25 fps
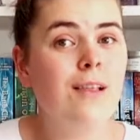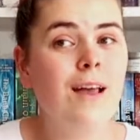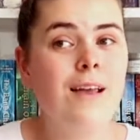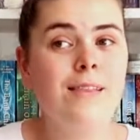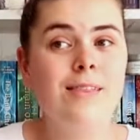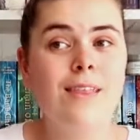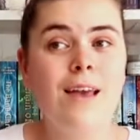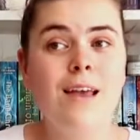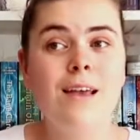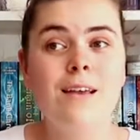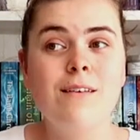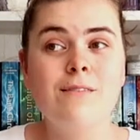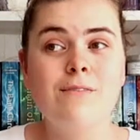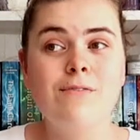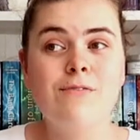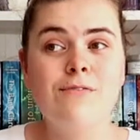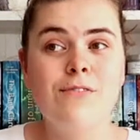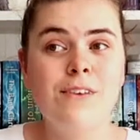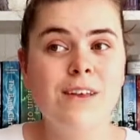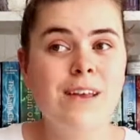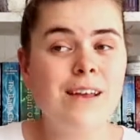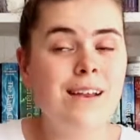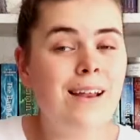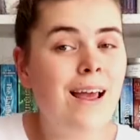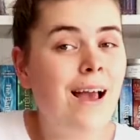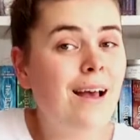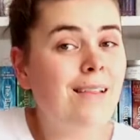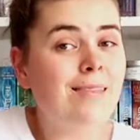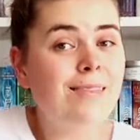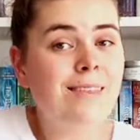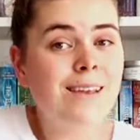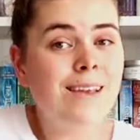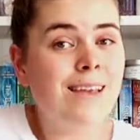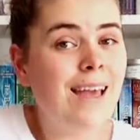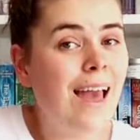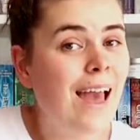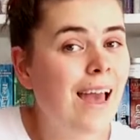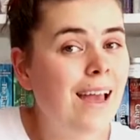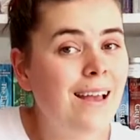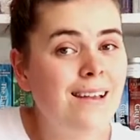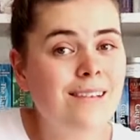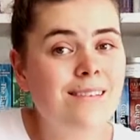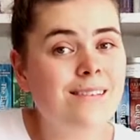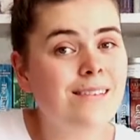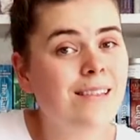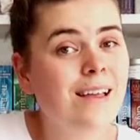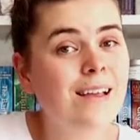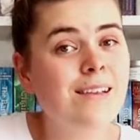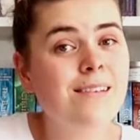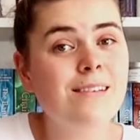Like, they figured out the
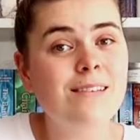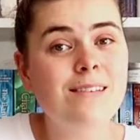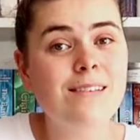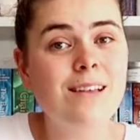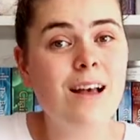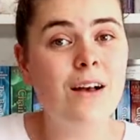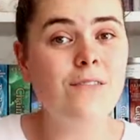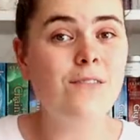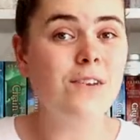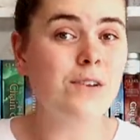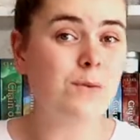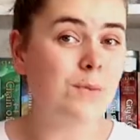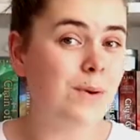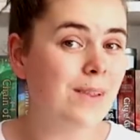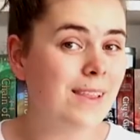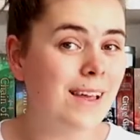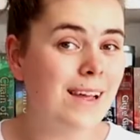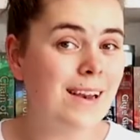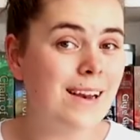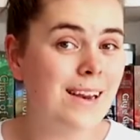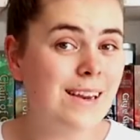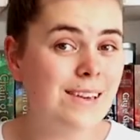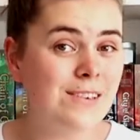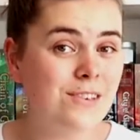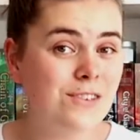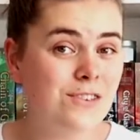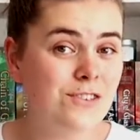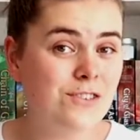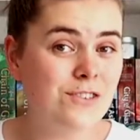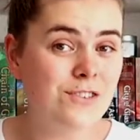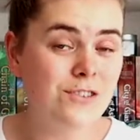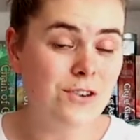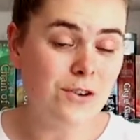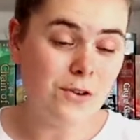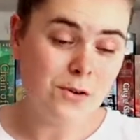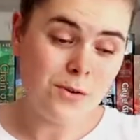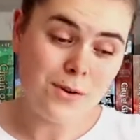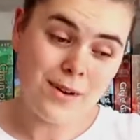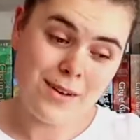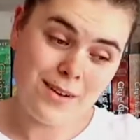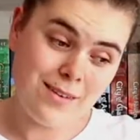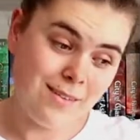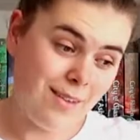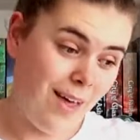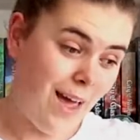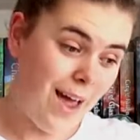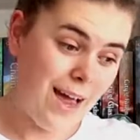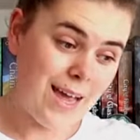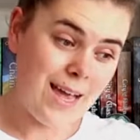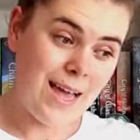case, they discovered what they needed to do,
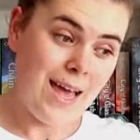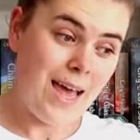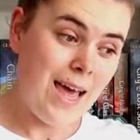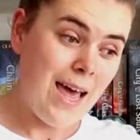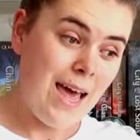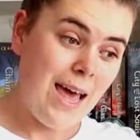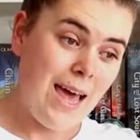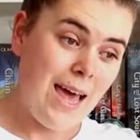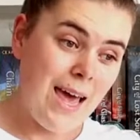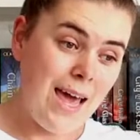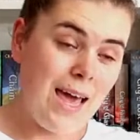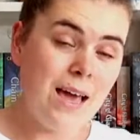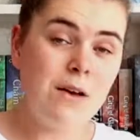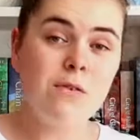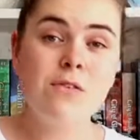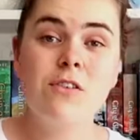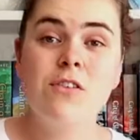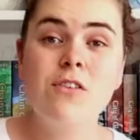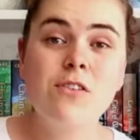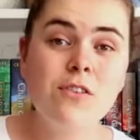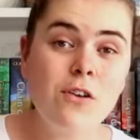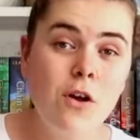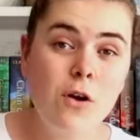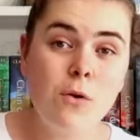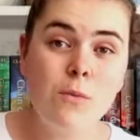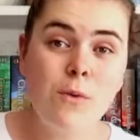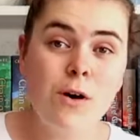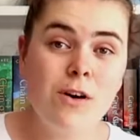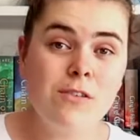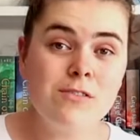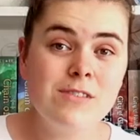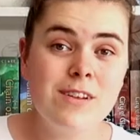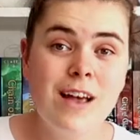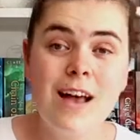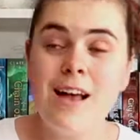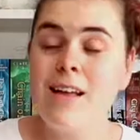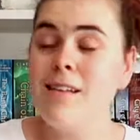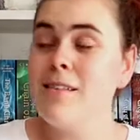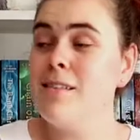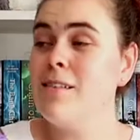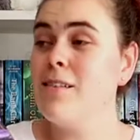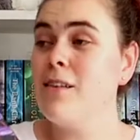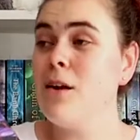and like, it was so well done.